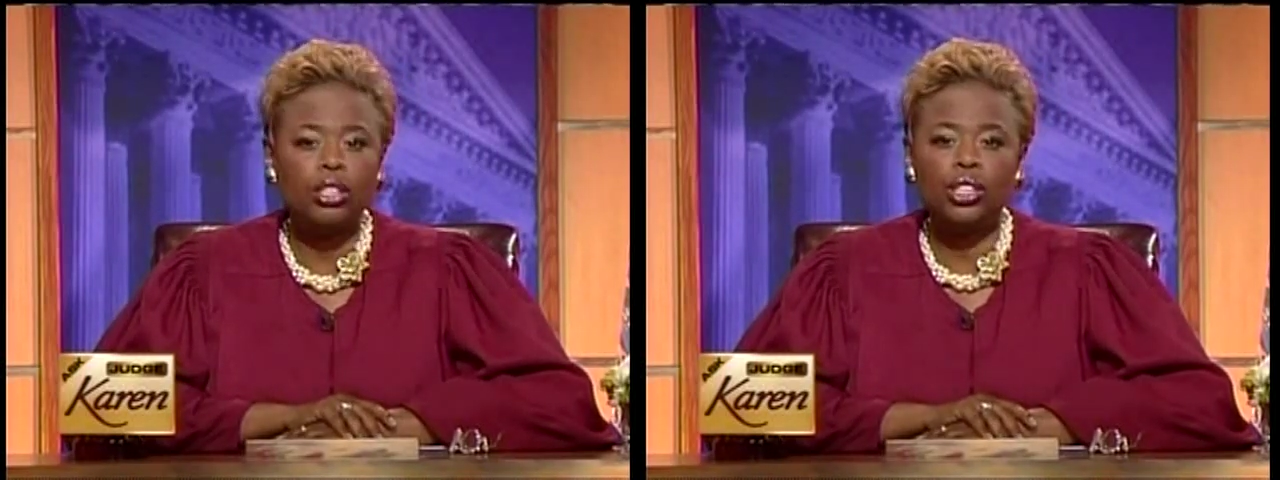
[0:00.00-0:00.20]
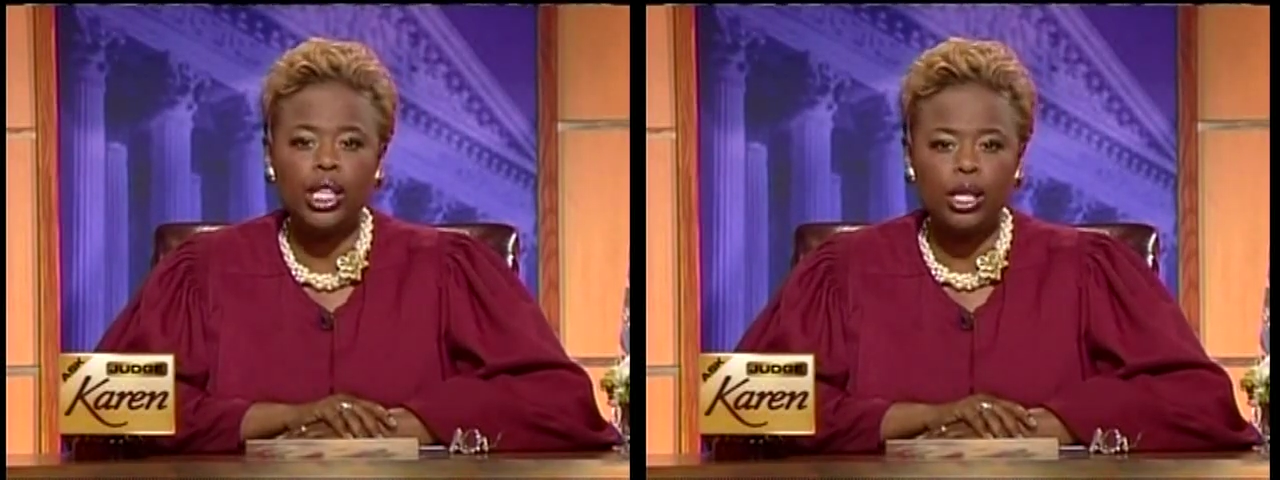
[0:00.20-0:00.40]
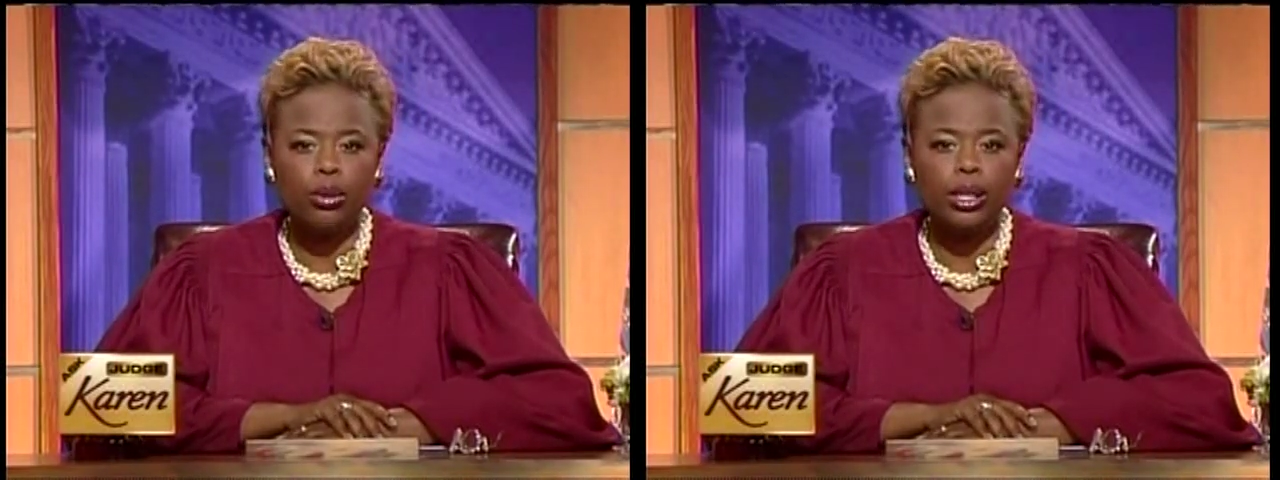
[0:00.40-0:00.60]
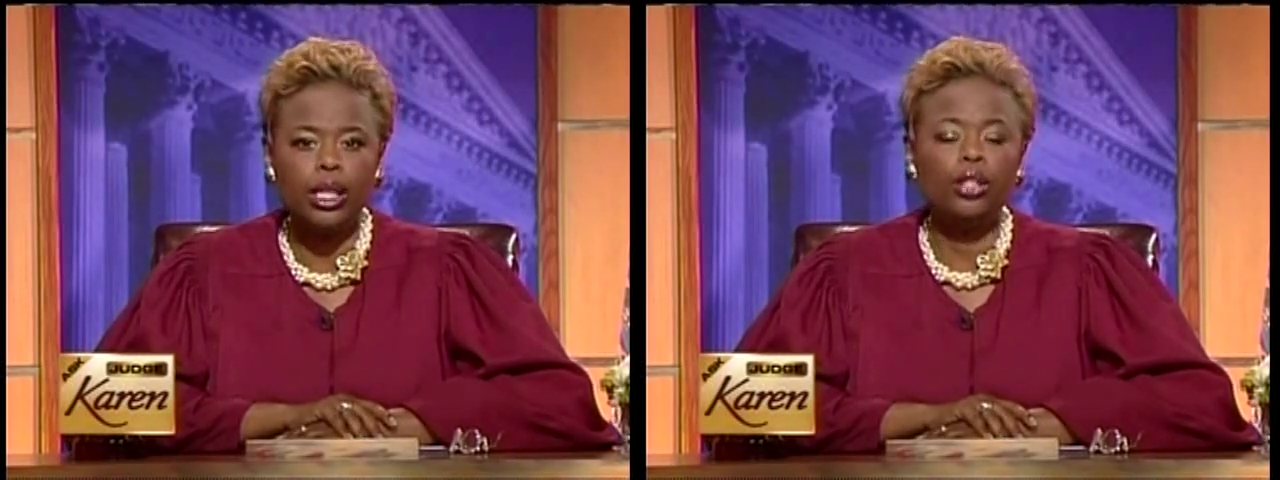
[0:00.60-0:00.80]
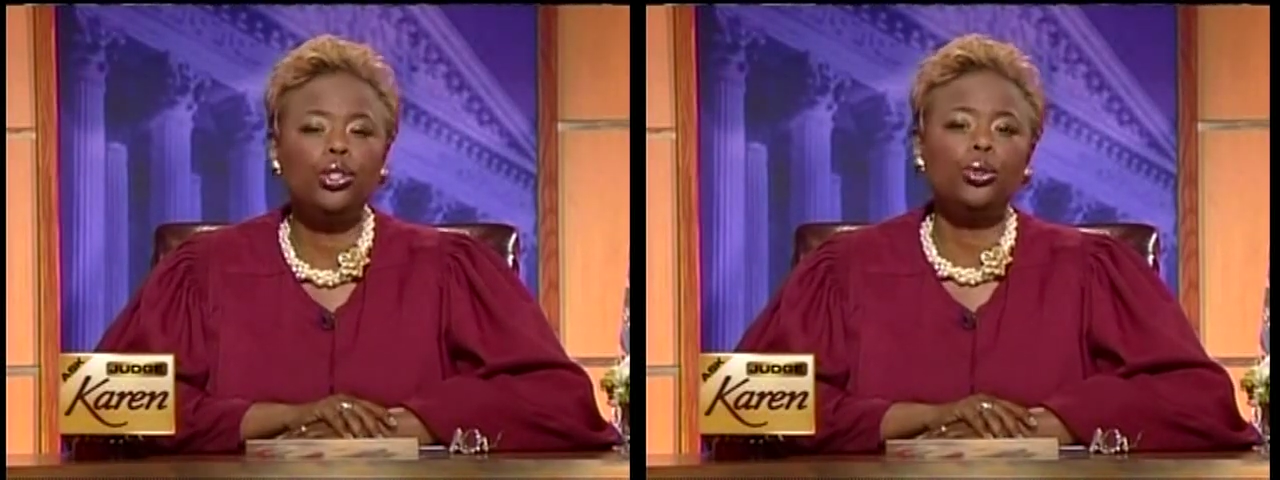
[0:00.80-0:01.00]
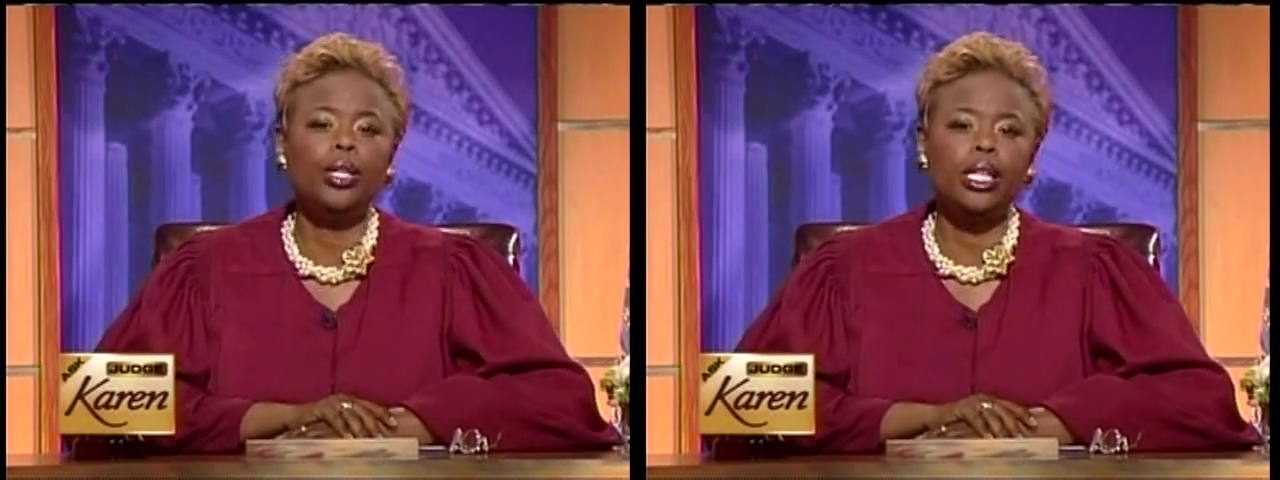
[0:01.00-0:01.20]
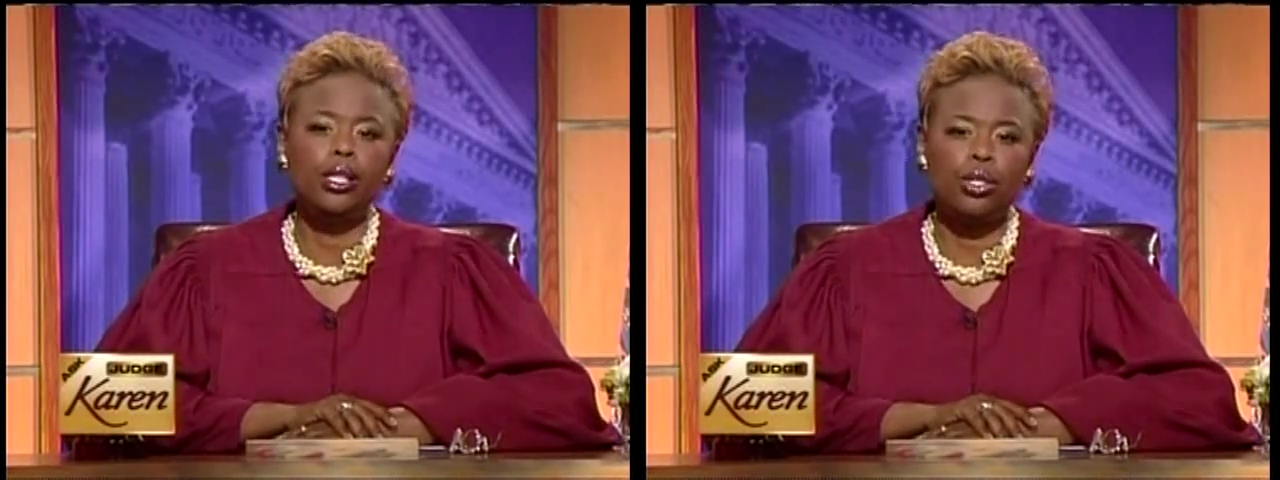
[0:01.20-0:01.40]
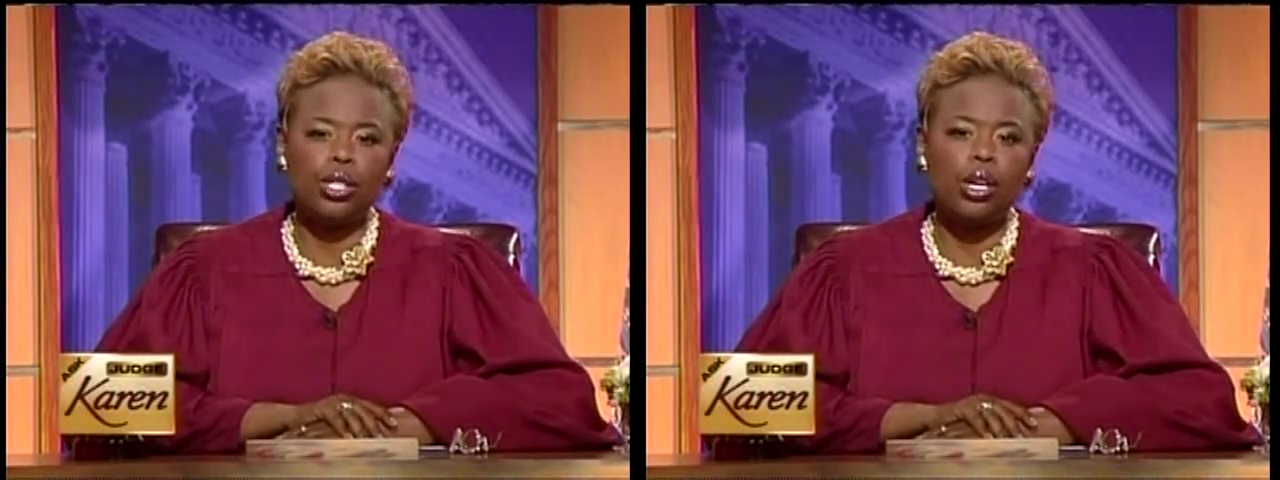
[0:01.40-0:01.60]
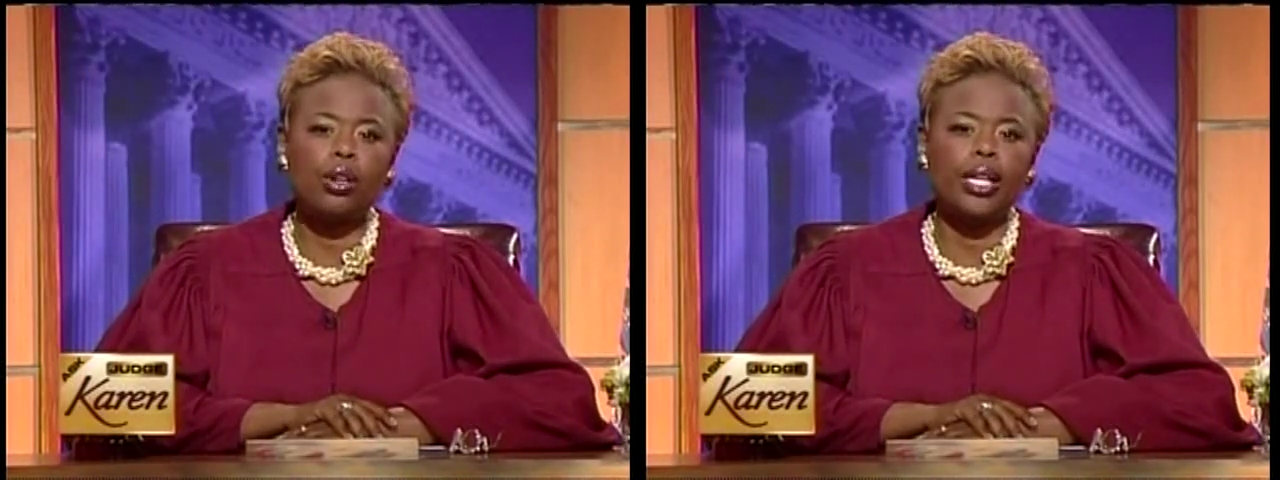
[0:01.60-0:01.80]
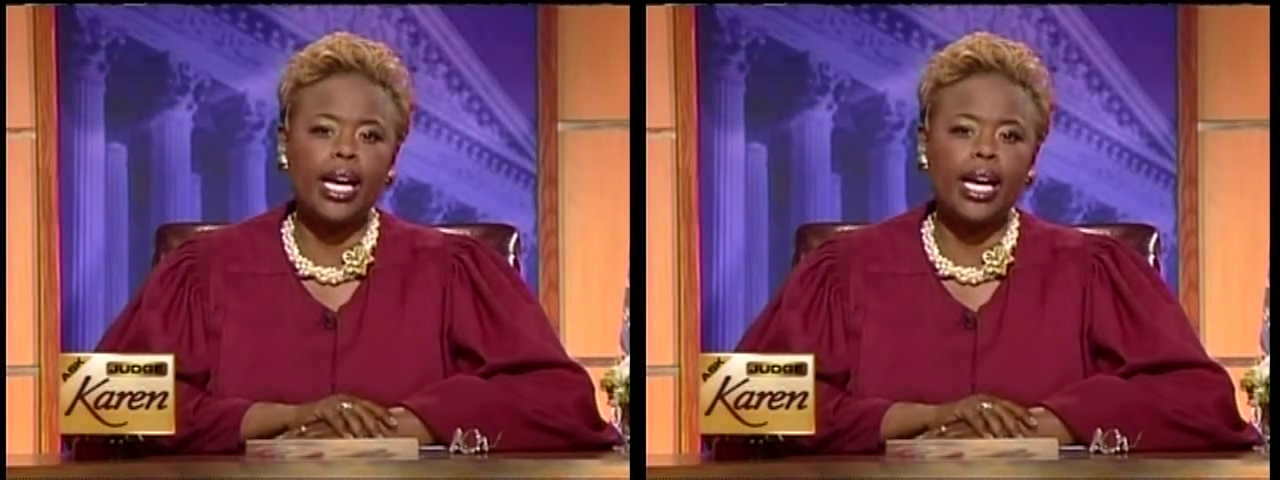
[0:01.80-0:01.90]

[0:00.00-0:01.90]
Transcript: generally you can install